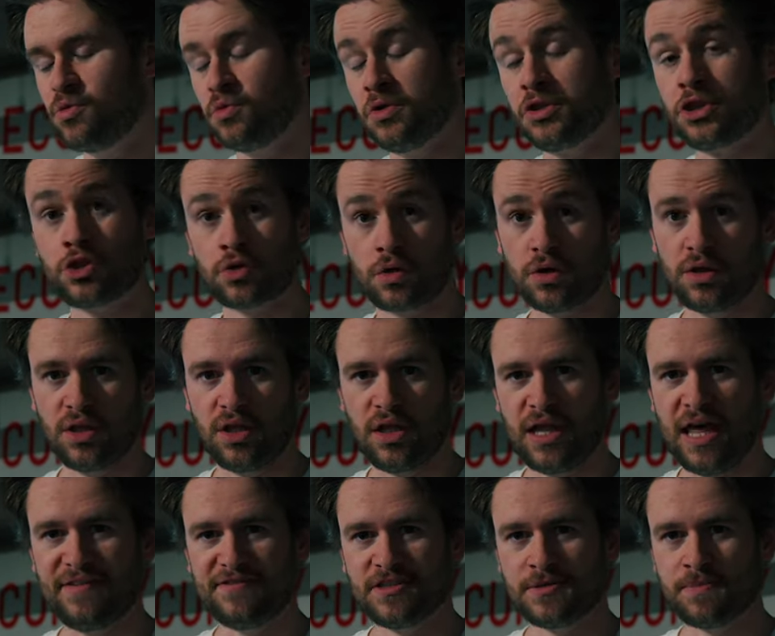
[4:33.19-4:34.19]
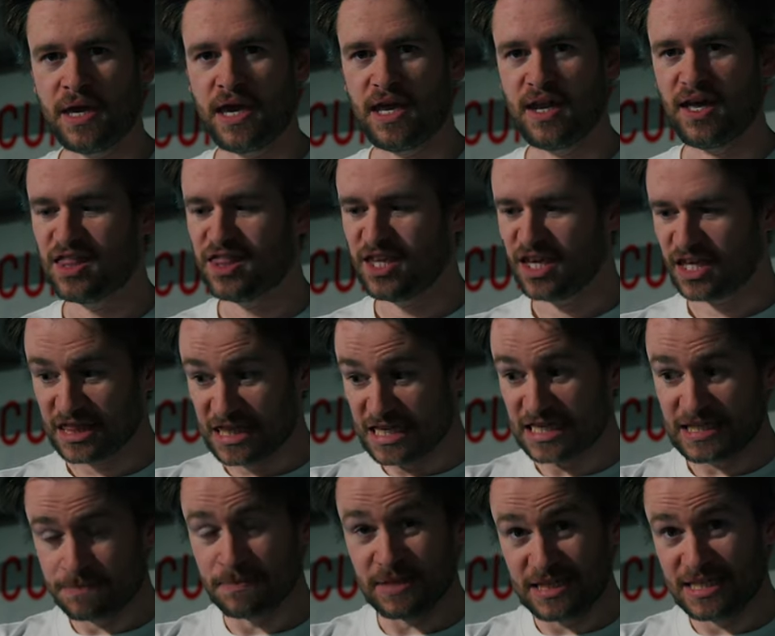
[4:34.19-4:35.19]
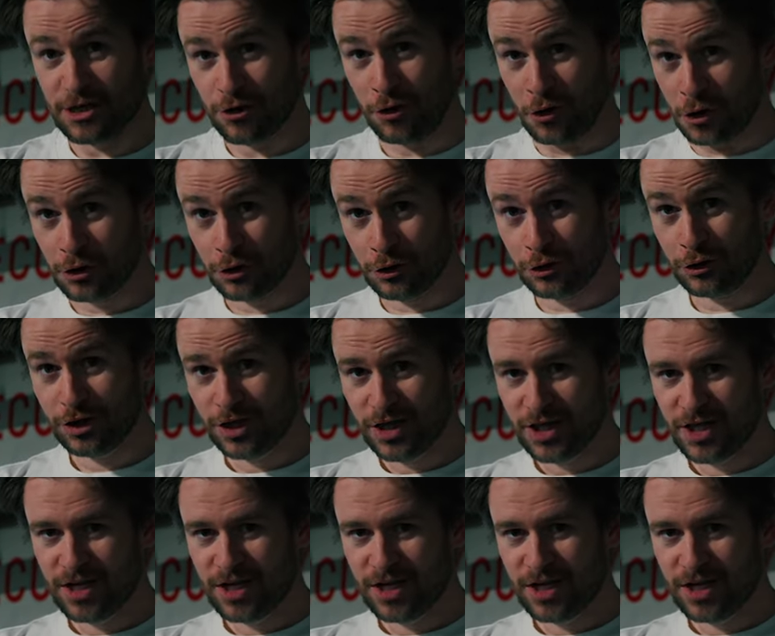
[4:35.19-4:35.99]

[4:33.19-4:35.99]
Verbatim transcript: would shorten the lifespan. I think this material